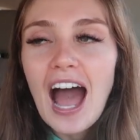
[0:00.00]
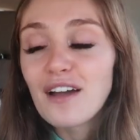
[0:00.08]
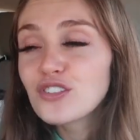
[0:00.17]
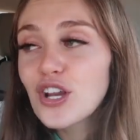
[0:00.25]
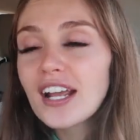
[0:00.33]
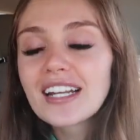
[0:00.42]

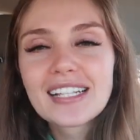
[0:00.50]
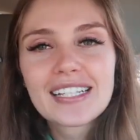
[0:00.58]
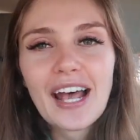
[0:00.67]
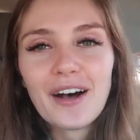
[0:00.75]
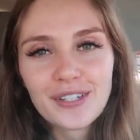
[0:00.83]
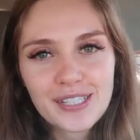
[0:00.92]
I've tried to
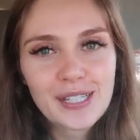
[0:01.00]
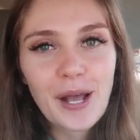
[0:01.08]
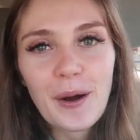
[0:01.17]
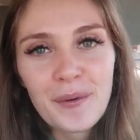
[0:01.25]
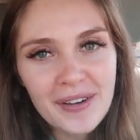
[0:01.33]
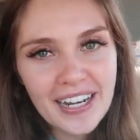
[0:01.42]
sell
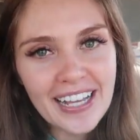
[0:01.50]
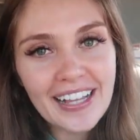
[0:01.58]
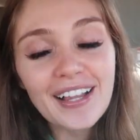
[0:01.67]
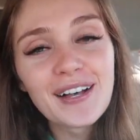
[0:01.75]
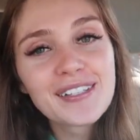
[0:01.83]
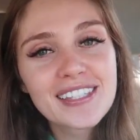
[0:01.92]
so many
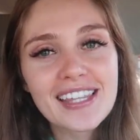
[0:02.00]
clothes